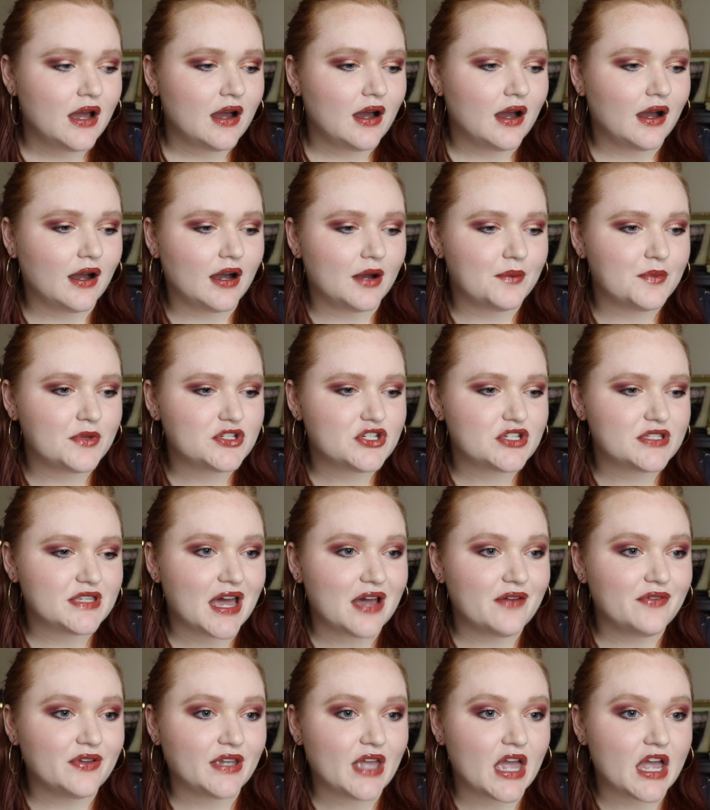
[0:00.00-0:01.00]
Um, and just
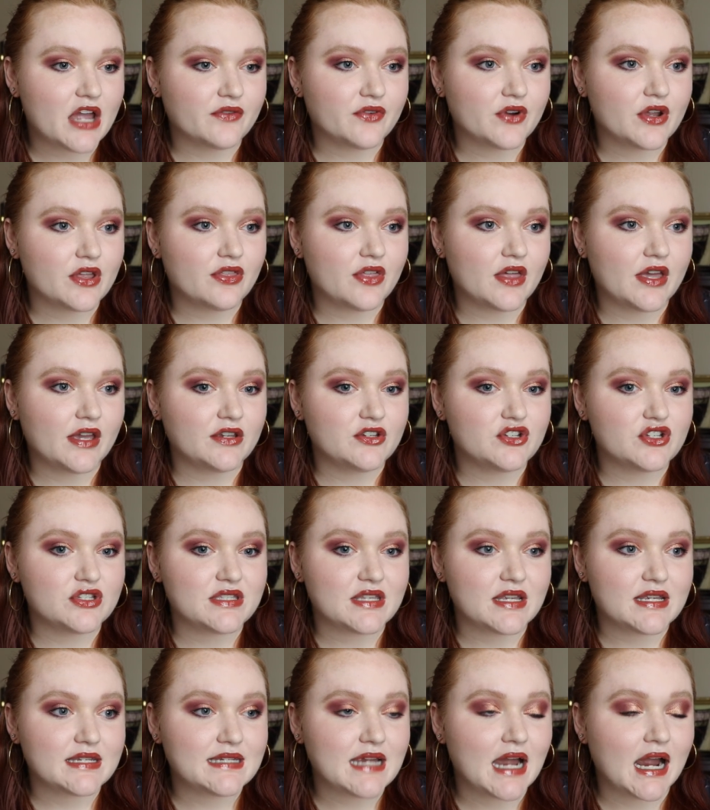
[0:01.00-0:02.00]
having everything
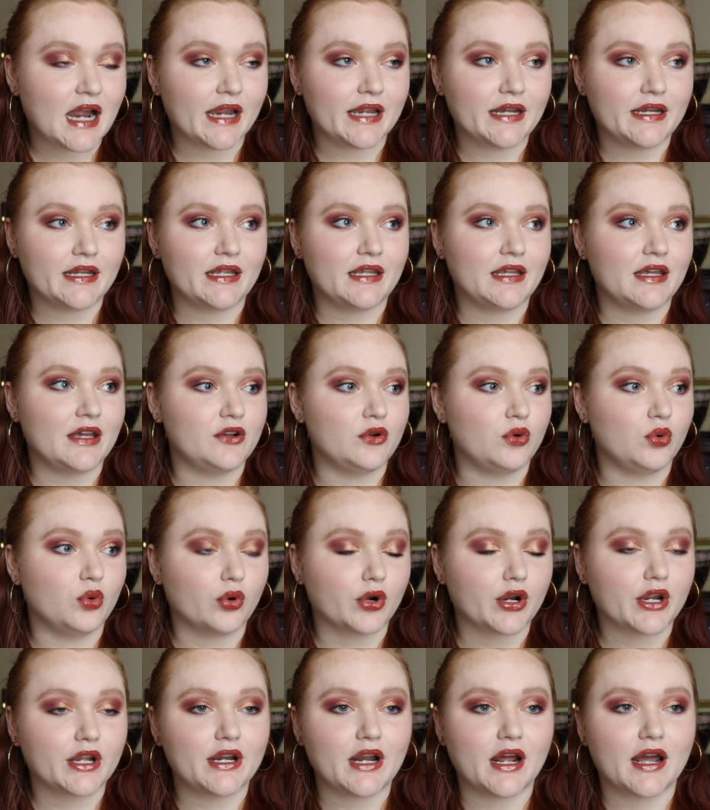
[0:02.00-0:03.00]
just tidy and
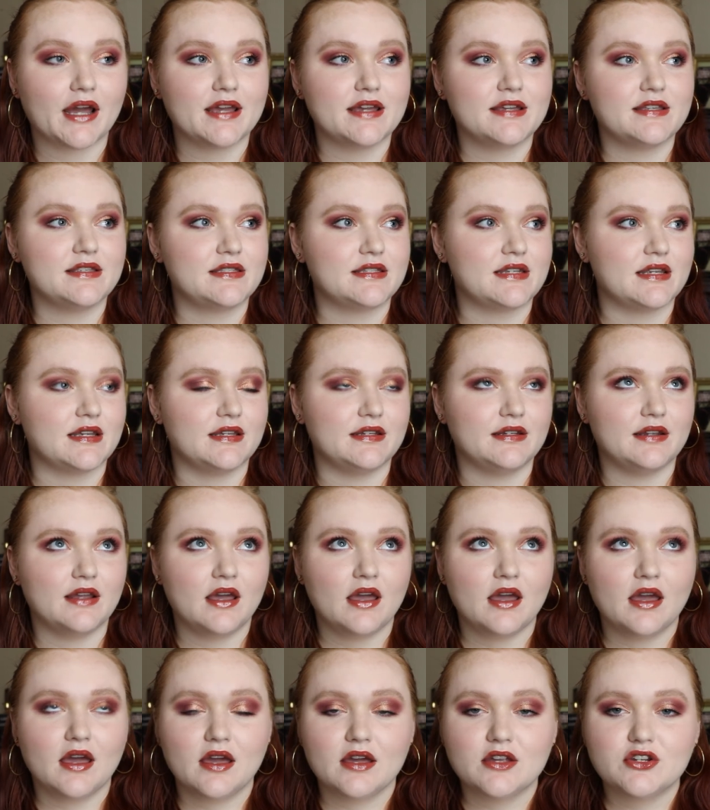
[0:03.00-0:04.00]
organized and
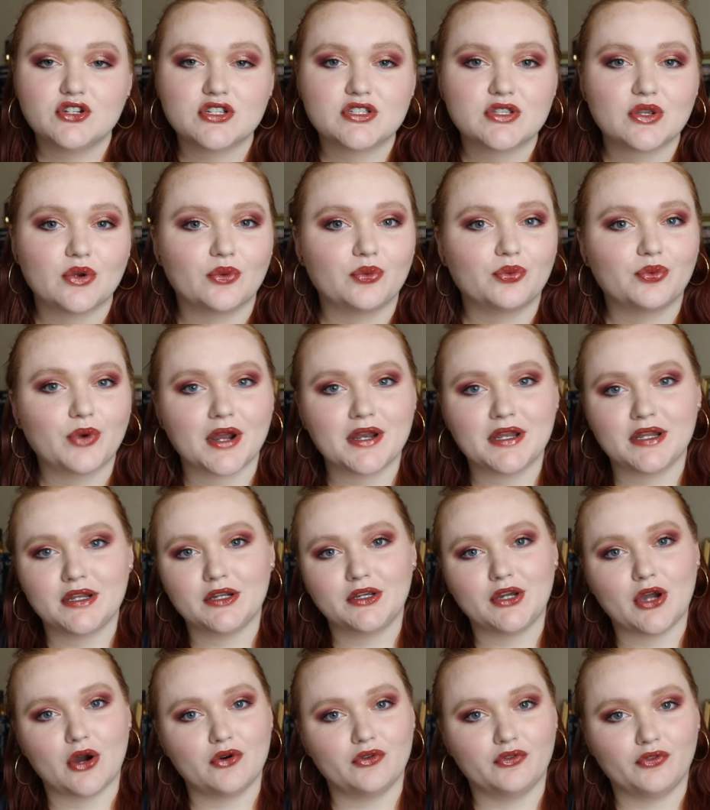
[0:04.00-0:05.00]
just ready to
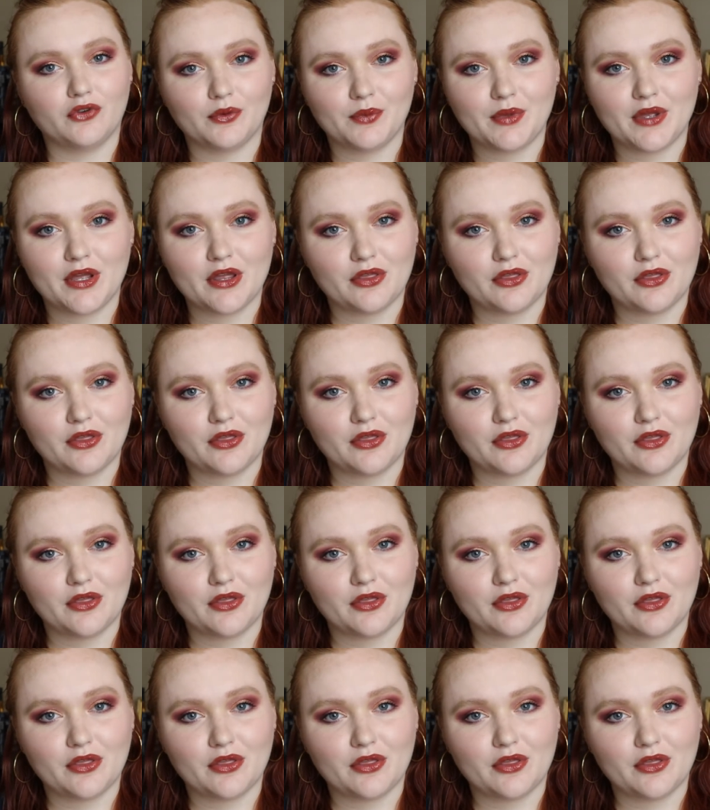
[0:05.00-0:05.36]
go for me